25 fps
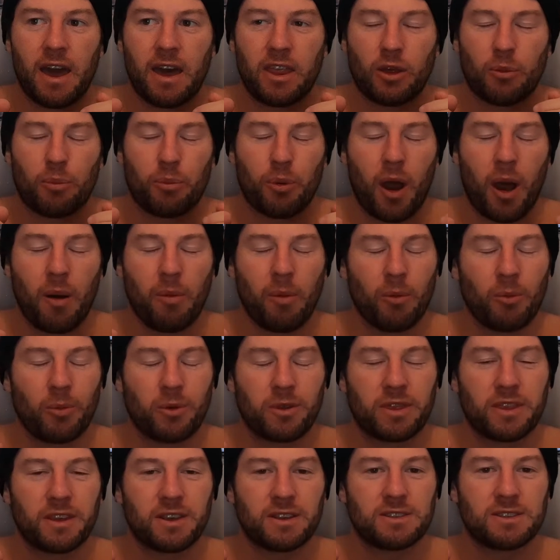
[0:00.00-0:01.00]
And the problem
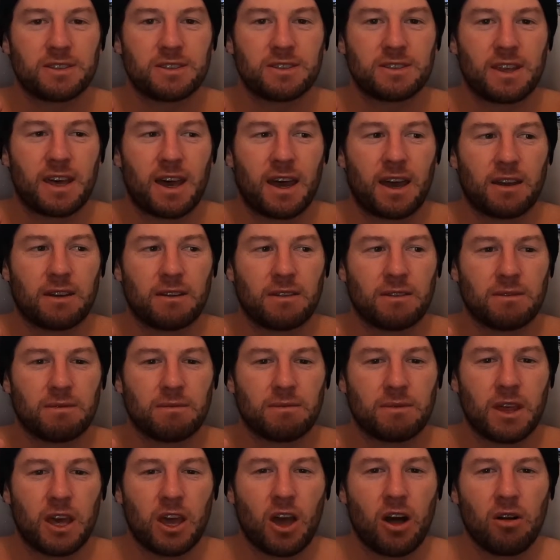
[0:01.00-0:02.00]
with this is that
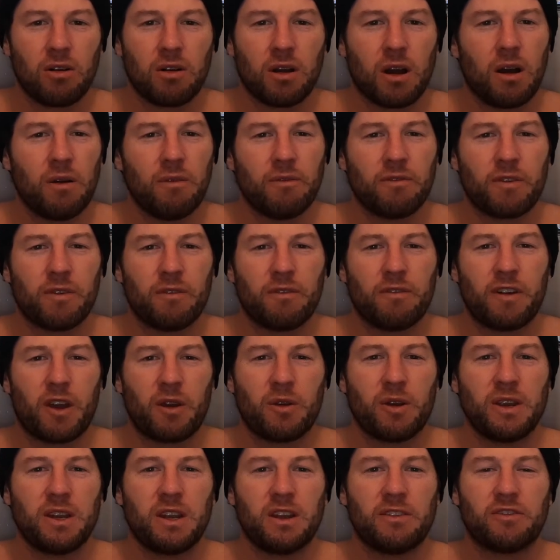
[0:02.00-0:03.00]
they all come from
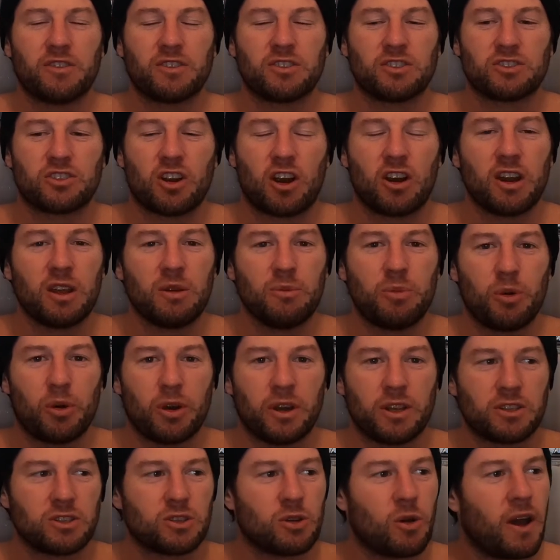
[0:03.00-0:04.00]
very different starting
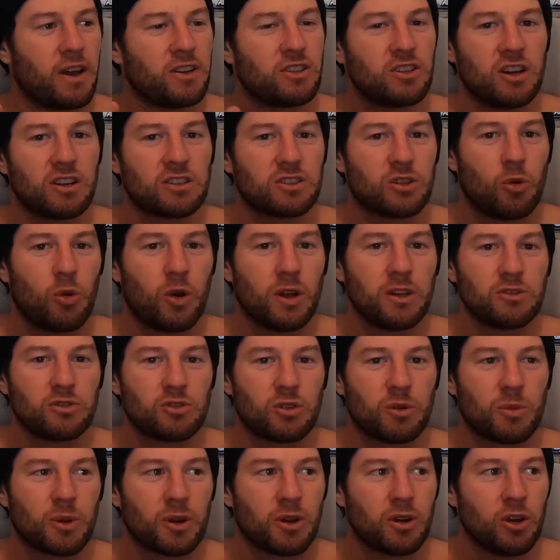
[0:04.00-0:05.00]
points. So I talked to one
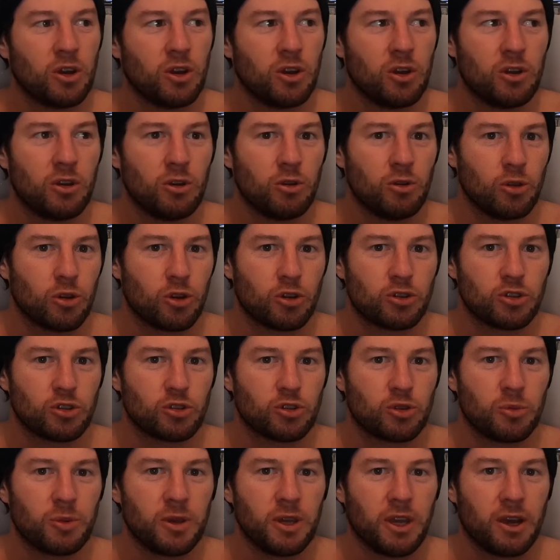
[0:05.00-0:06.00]
swimmer who learned to
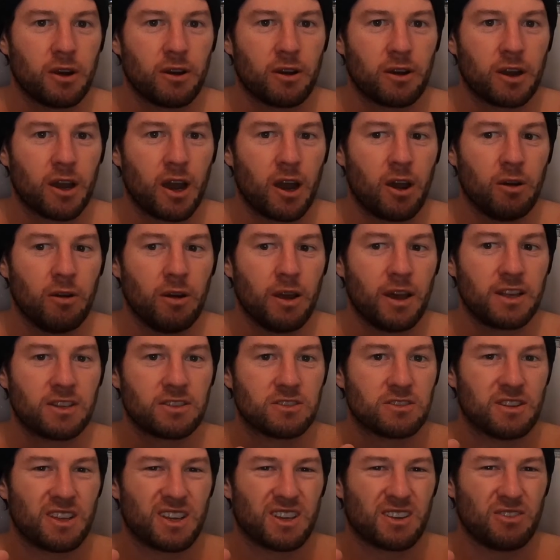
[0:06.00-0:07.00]
swim a year ago,
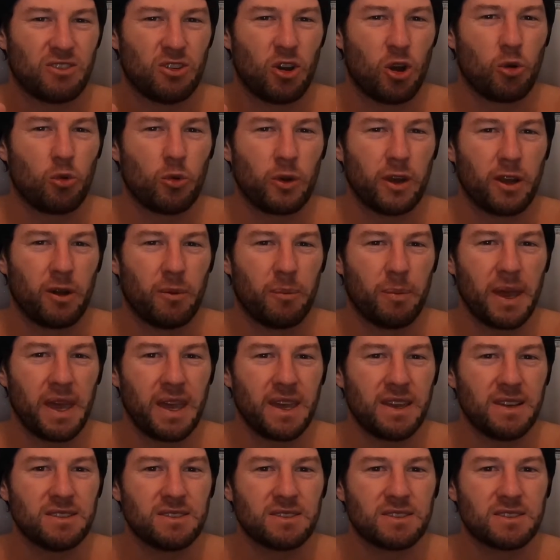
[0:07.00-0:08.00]
has like no real
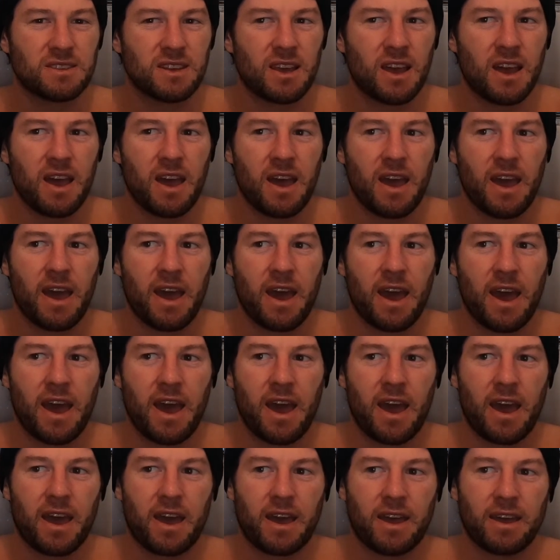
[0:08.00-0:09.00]
base,
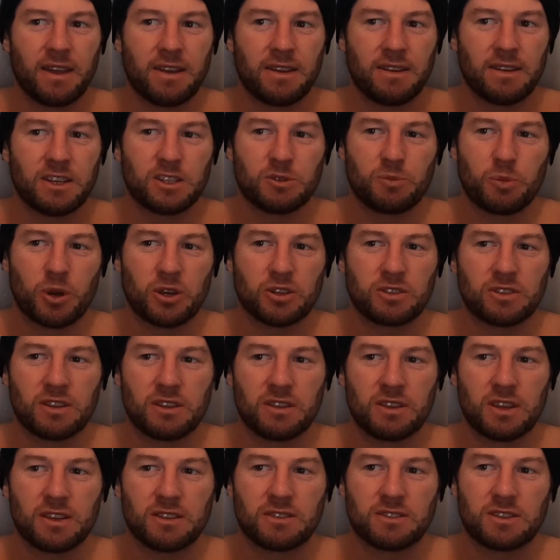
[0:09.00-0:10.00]
and this
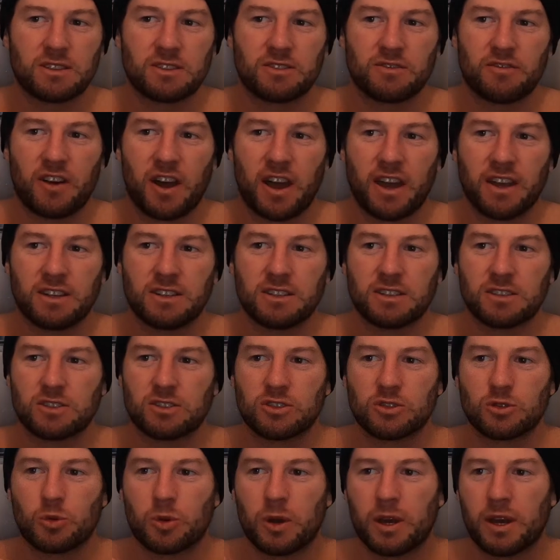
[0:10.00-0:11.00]
person thinks it's fine to
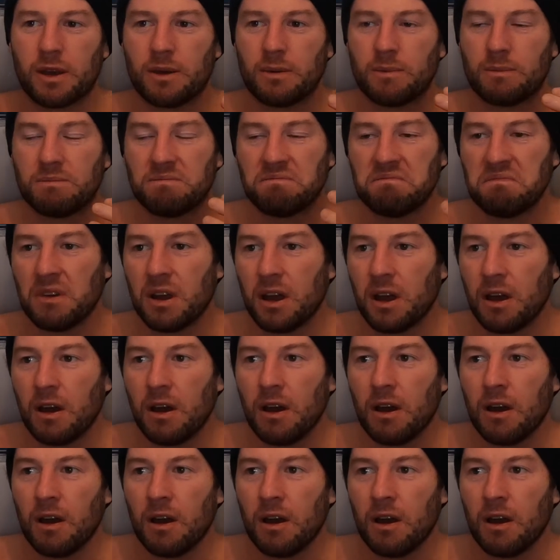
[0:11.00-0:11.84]
swim